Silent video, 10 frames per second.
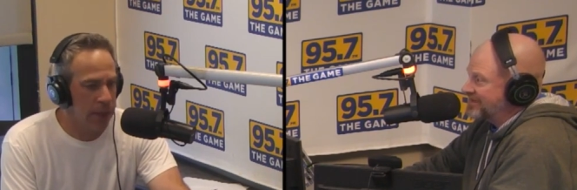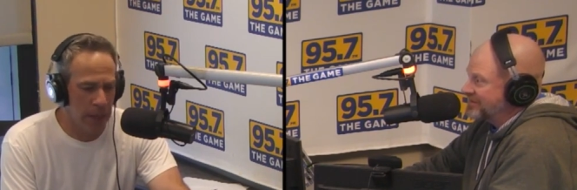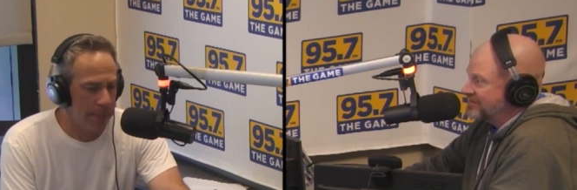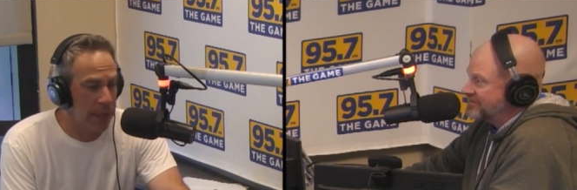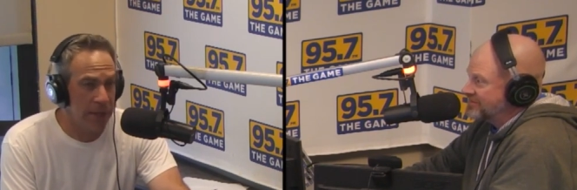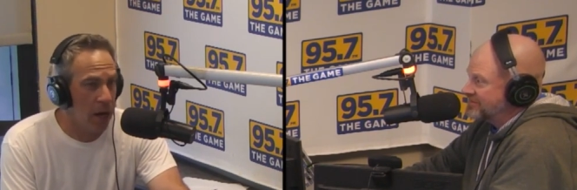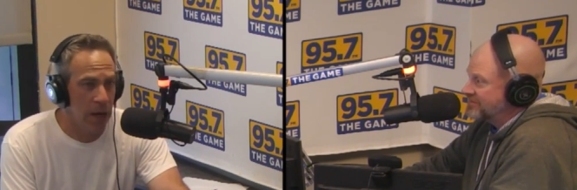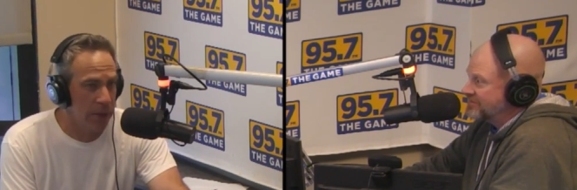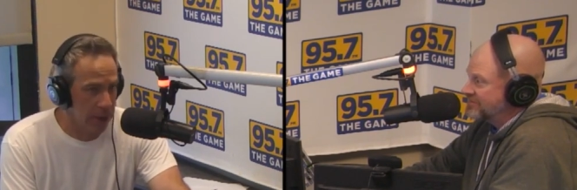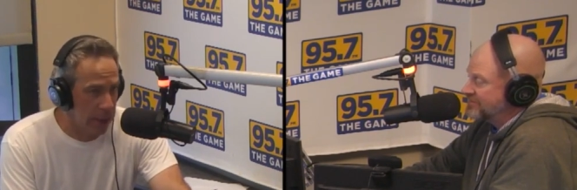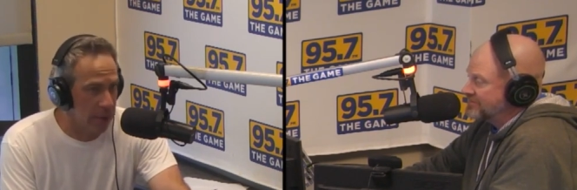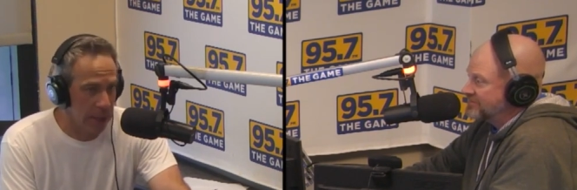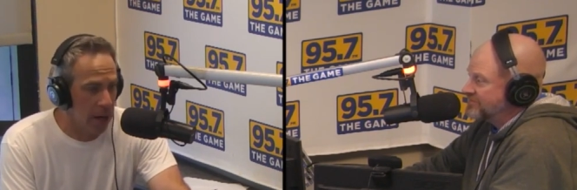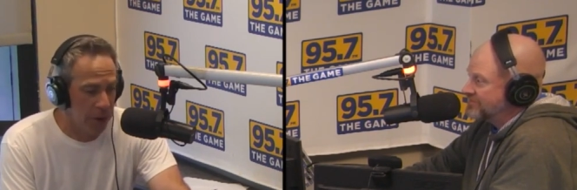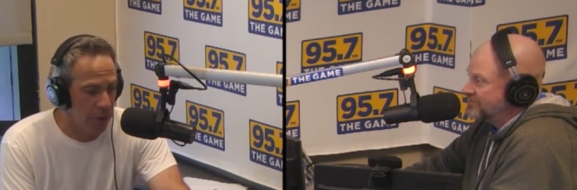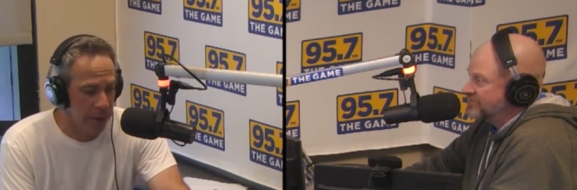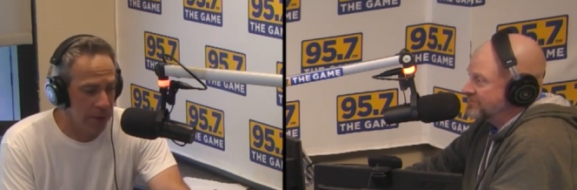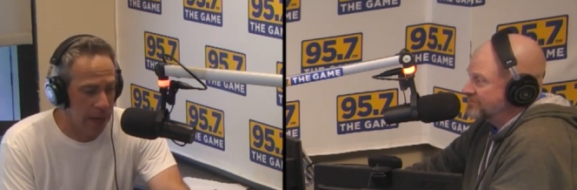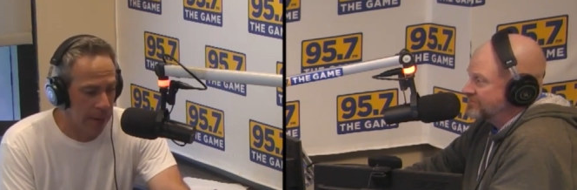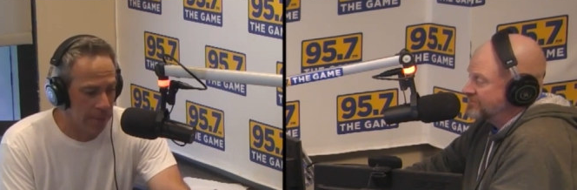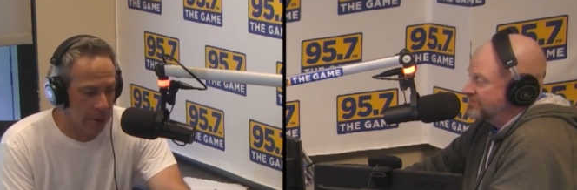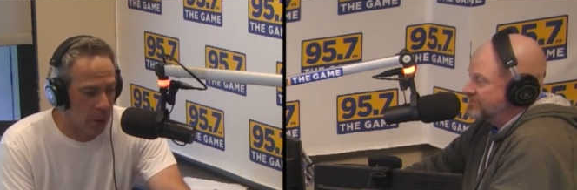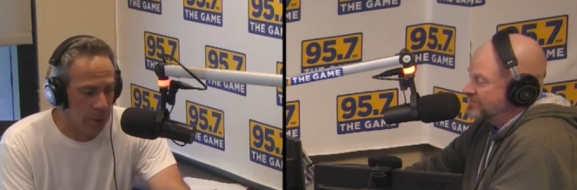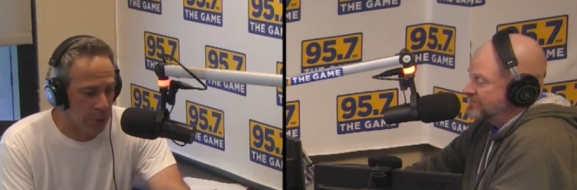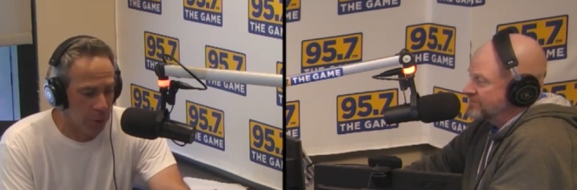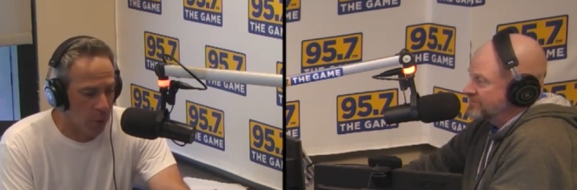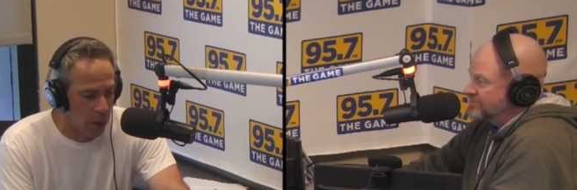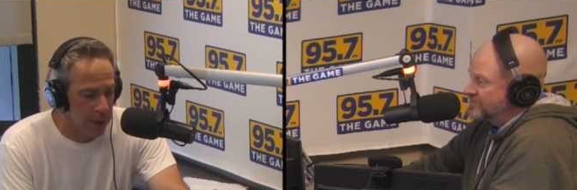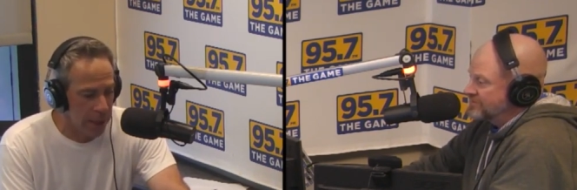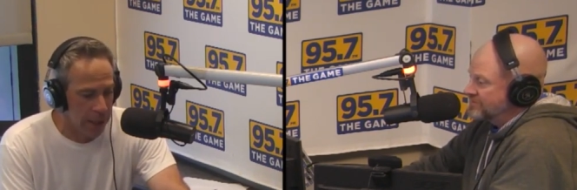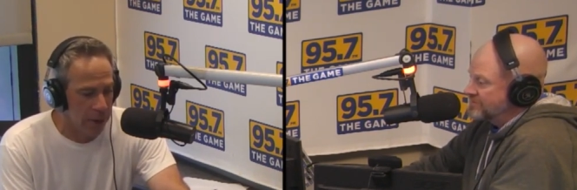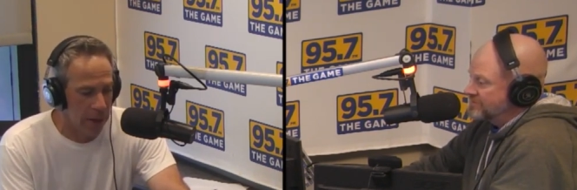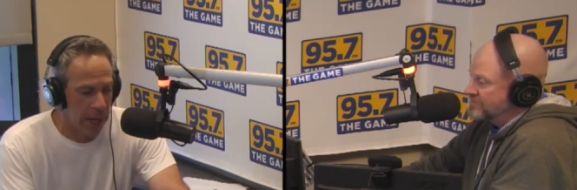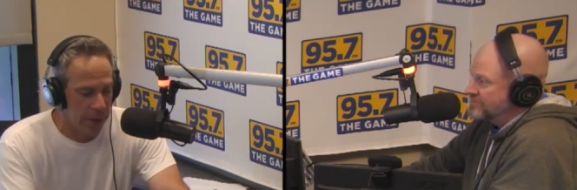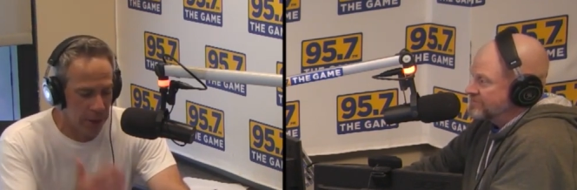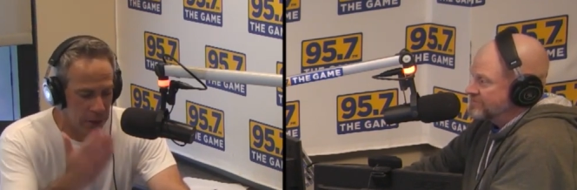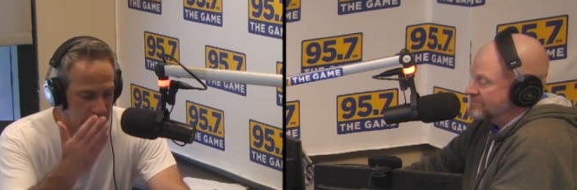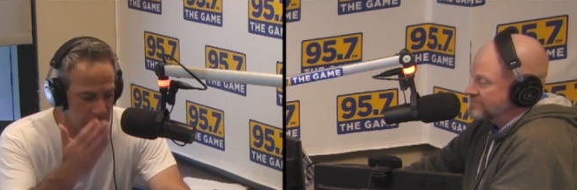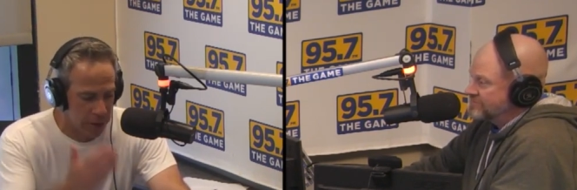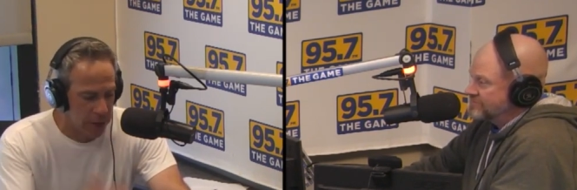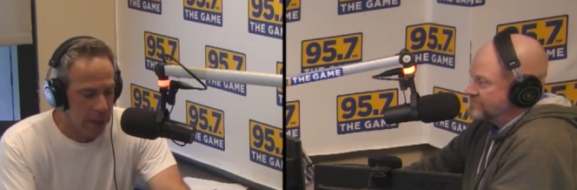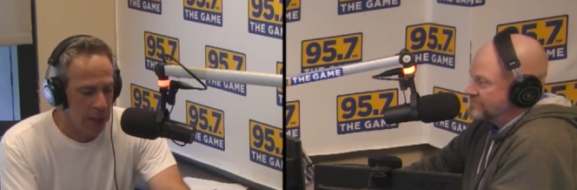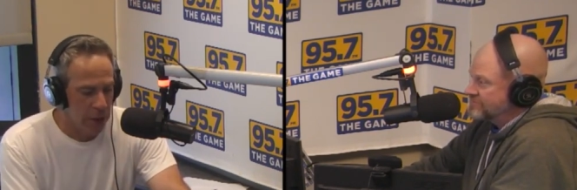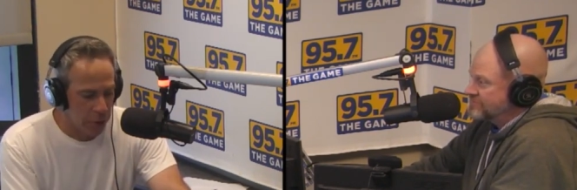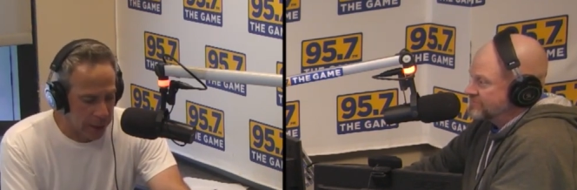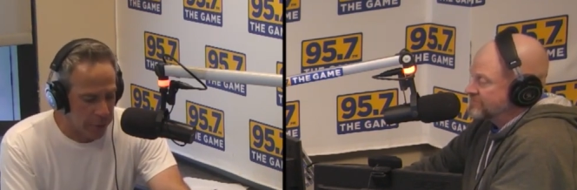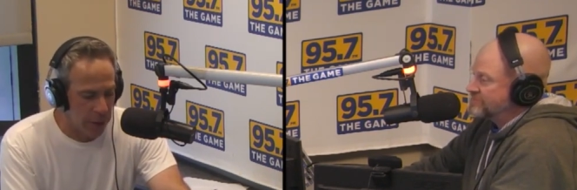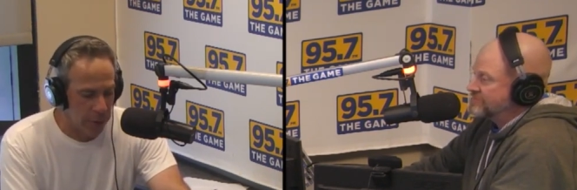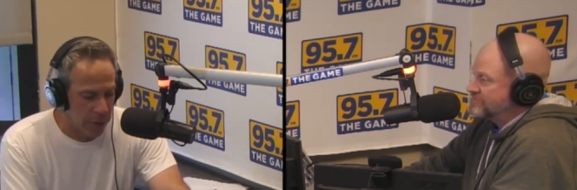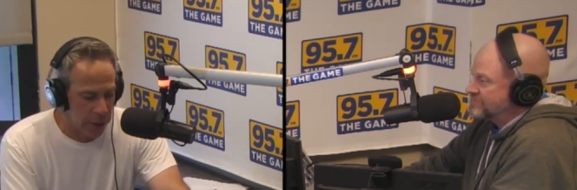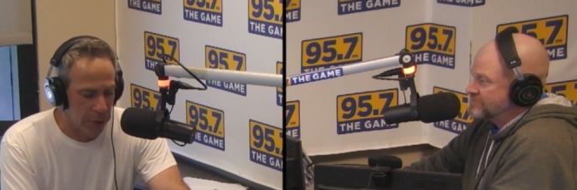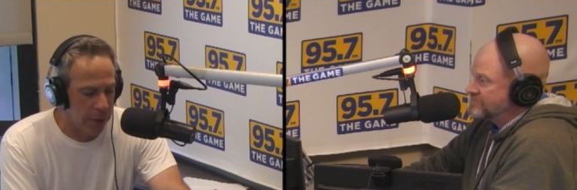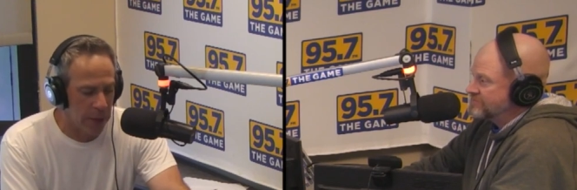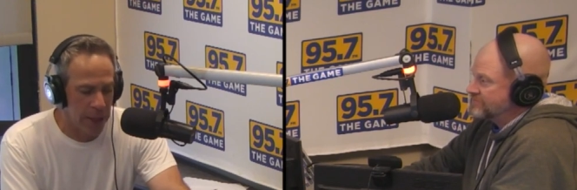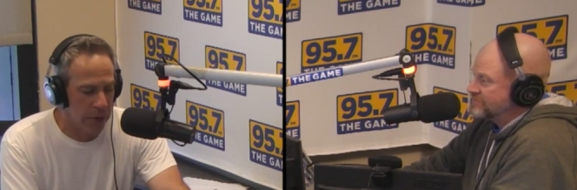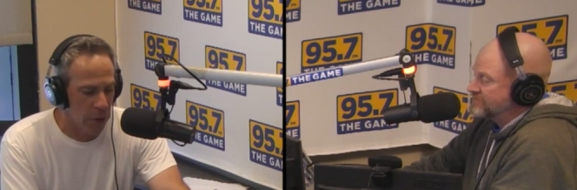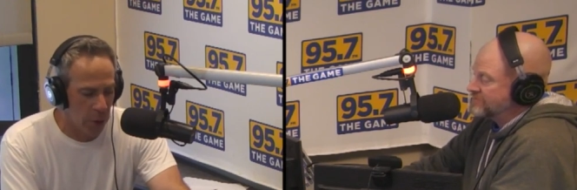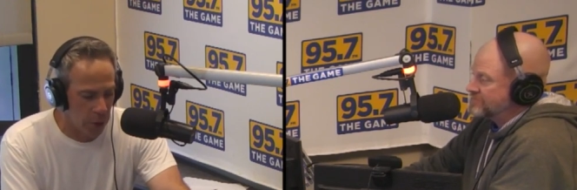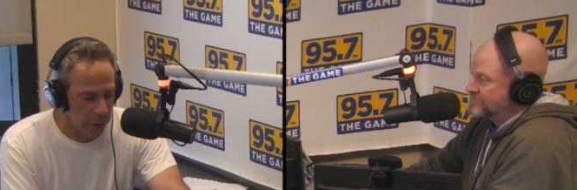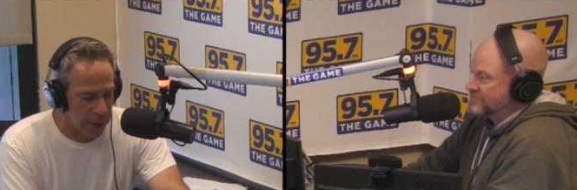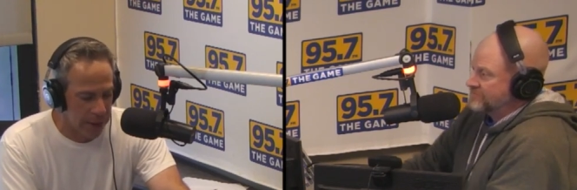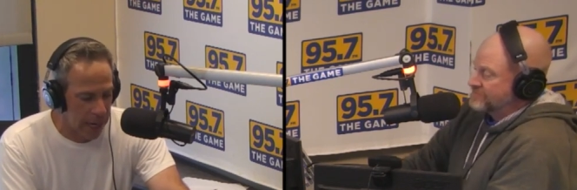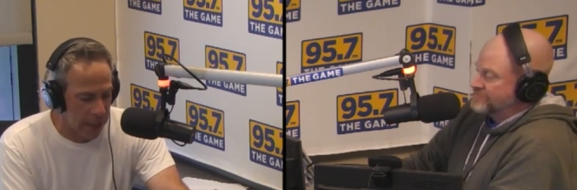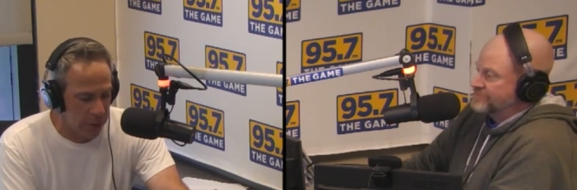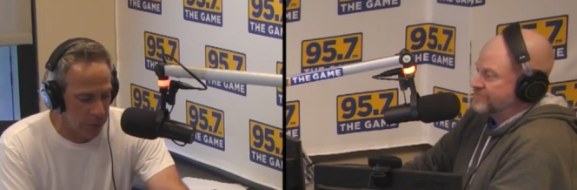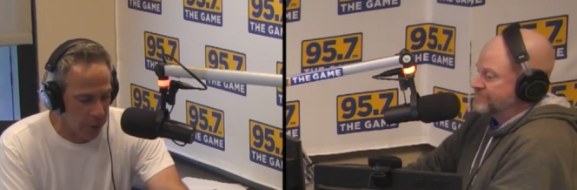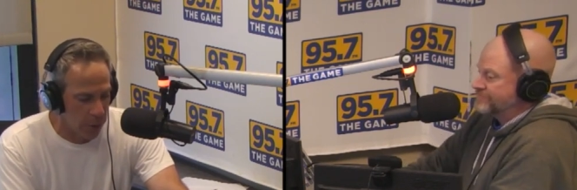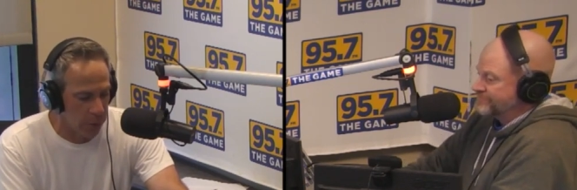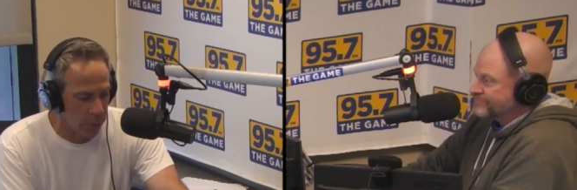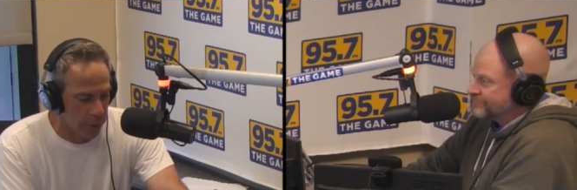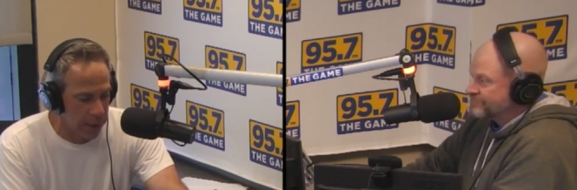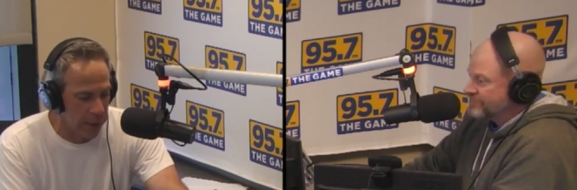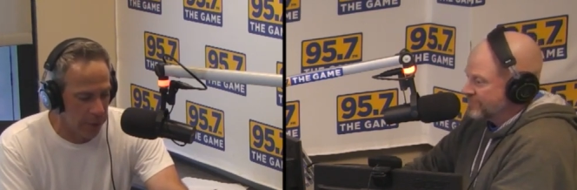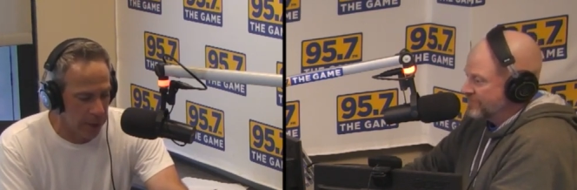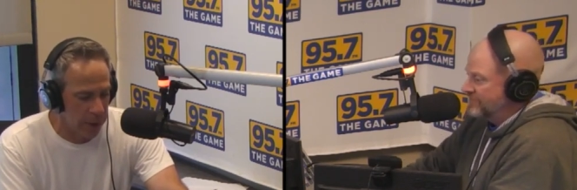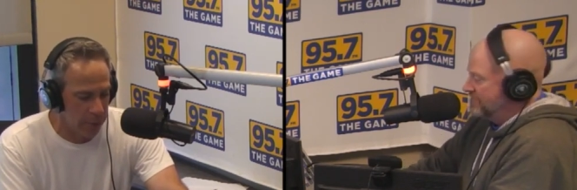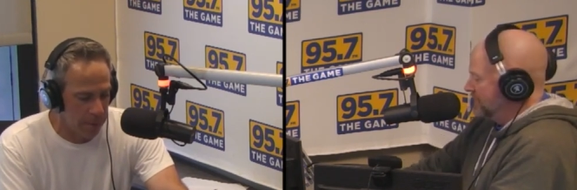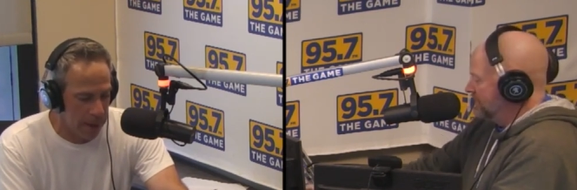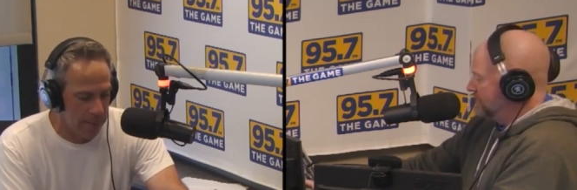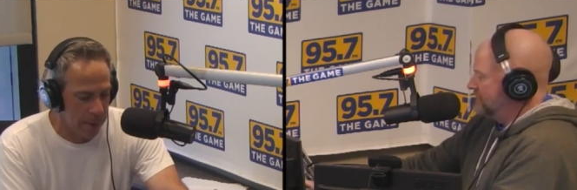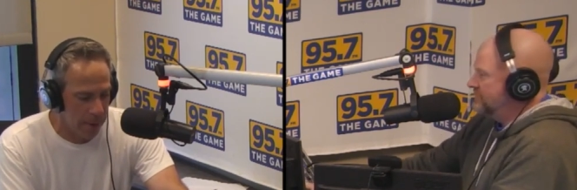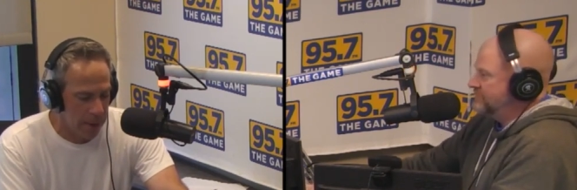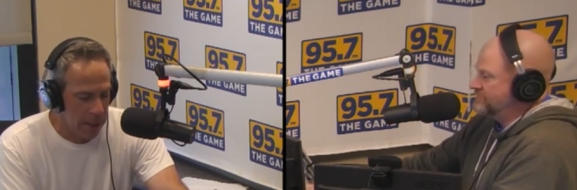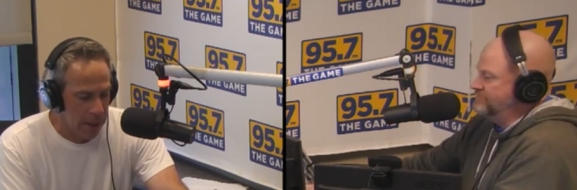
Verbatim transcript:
Speaker 1: It's literally hundreds. I'm going through 1 year, and there's just trade, and it's all these guys you don't really remember.